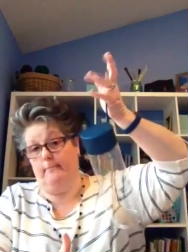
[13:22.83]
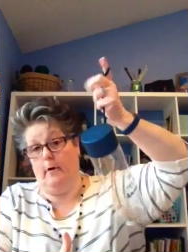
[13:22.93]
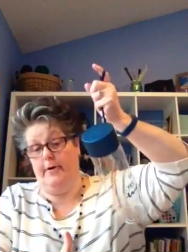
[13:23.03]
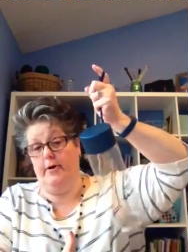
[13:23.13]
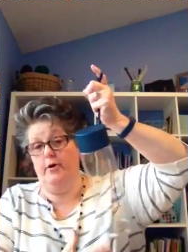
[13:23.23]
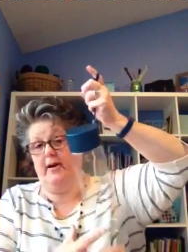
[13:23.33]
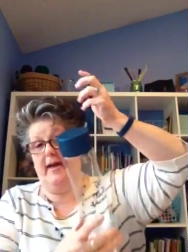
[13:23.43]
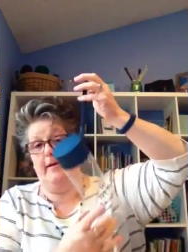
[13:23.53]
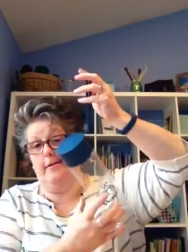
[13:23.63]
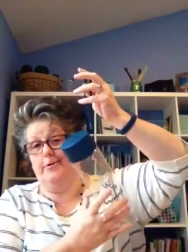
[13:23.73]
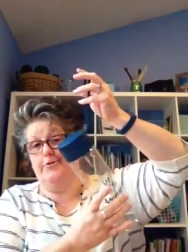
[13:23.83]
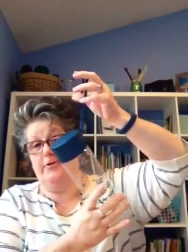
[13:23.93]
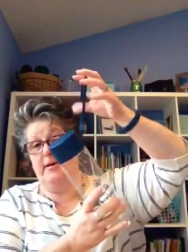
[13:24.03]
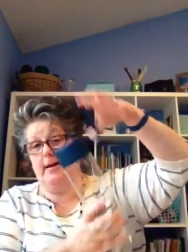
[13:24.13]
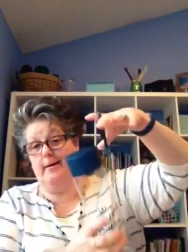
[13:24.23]
on a hook, hang it on a
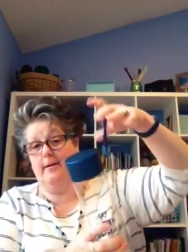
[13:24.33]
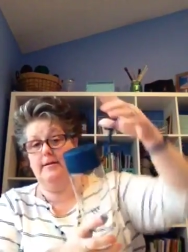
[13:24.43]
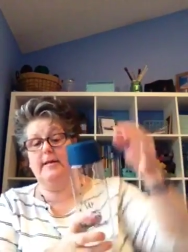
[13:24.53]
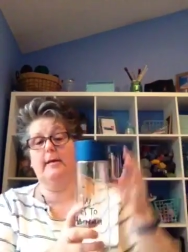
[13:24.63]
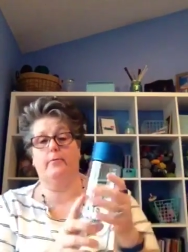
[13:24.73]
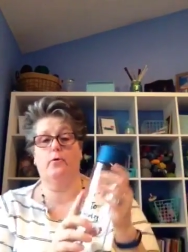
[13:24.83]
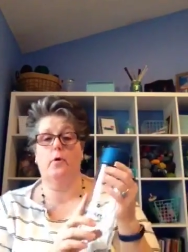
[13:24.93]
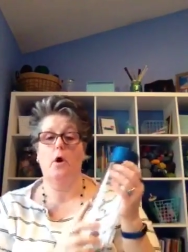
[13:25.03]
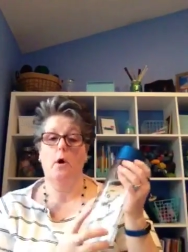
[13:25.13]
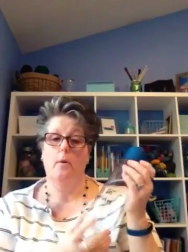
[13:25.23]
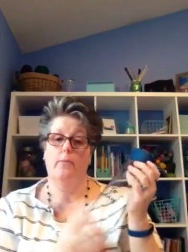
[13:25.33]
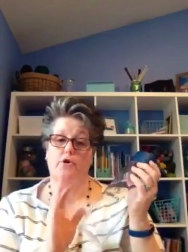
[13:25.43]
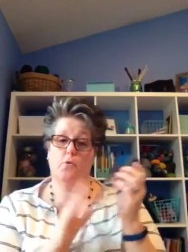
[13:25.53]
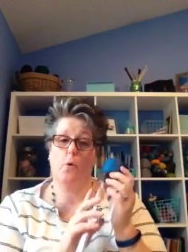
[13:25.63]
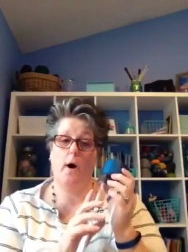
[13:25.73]
tree, hang it on a table,
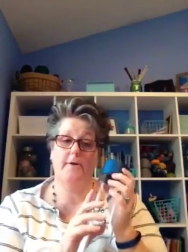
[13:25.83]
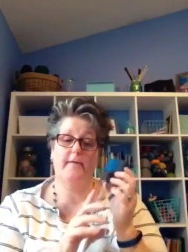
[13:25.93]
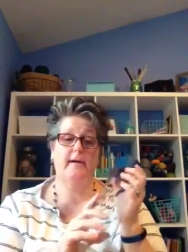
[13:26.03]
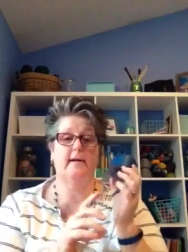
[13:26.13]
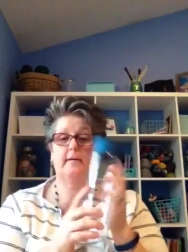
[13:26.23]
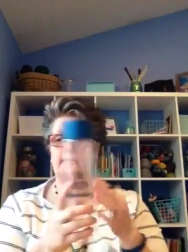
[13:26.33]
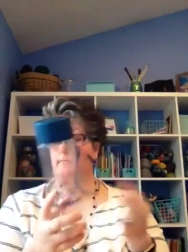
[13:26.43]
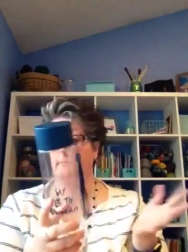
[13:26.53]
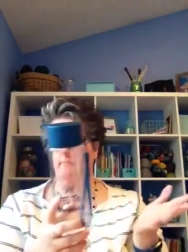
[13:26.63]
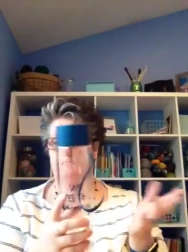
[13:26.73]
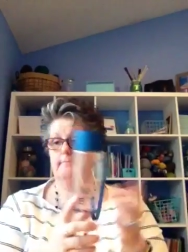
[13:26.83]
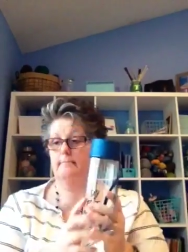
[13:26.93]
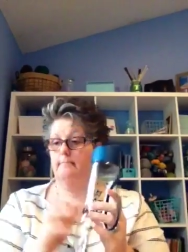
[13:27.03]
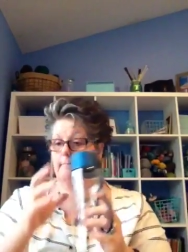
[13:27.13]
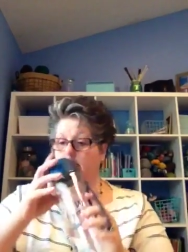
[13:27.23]
put your water in it,
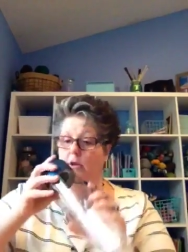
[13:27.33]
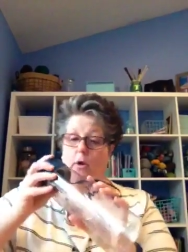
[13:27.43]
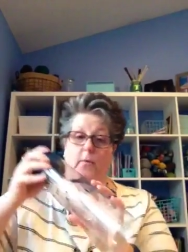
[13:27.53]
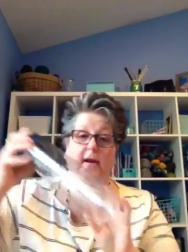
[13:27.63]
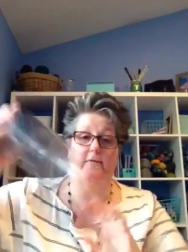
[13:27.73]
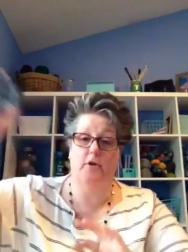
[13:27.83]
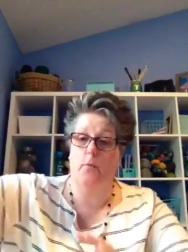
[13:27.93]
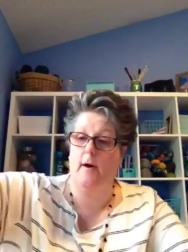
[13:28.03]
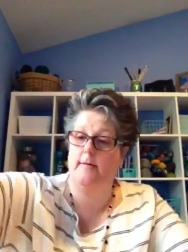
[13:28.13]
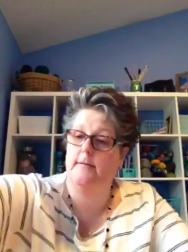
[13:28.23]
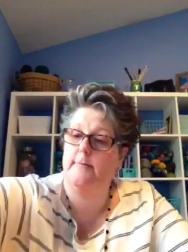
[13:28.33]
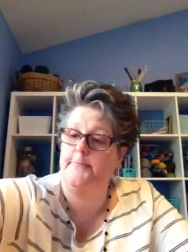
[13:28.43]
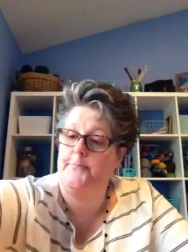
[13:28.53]
you know, whatever you want.